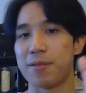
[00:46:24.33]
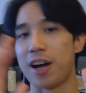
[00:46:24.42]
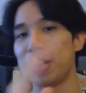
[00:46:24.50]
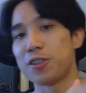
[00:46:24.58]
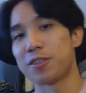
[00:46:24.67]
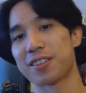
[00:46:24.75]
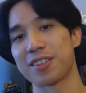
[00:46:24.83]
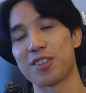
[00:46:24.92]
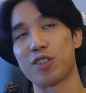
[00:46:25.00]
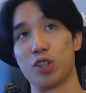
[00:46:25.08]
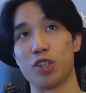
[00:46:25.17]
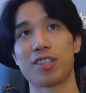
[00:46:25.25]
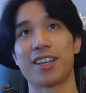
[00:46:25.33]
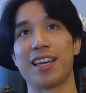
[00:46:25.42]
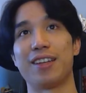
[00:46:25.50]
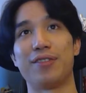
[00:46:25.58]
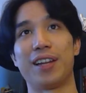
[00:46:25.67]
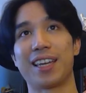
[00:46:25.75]
us just kind
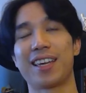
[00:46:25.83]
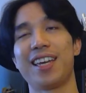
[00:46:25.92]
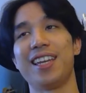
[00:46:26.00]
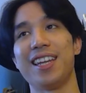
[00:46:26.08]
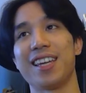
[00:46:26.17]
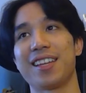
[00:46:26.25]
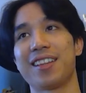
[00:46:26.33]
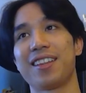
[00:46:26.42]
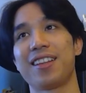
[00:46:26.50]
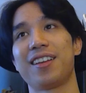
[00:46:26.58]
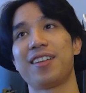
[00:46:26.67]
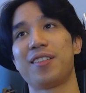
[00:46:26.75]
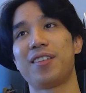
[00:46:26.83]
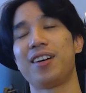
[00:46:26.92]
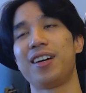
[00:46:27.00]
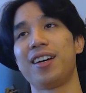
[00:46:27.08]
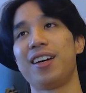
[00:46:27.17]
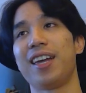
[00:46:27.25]
of like hitting
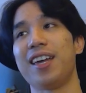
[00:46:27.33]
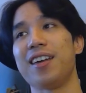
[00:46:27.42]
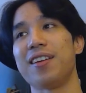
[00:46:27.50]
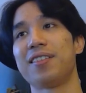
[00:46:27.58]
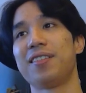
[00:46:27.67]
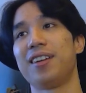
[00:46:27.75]
a